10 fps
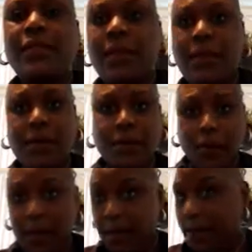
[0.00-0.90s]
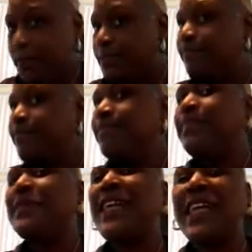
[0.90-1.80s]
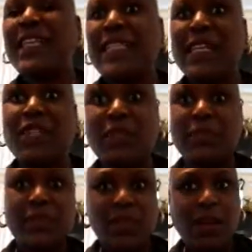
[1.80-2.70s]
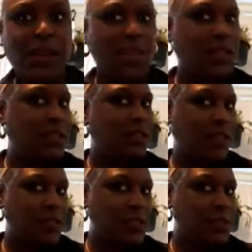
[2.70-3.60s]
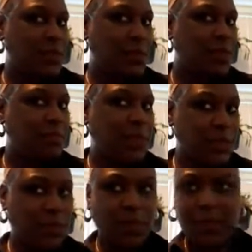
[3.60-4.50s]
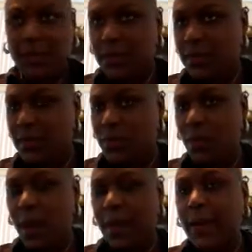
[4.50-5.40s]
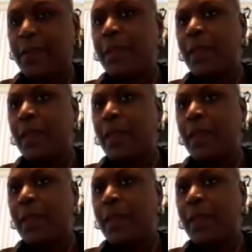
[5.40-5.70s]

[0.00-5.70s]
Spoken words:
So, I guess I should be talking. I just want to make sure I do this right.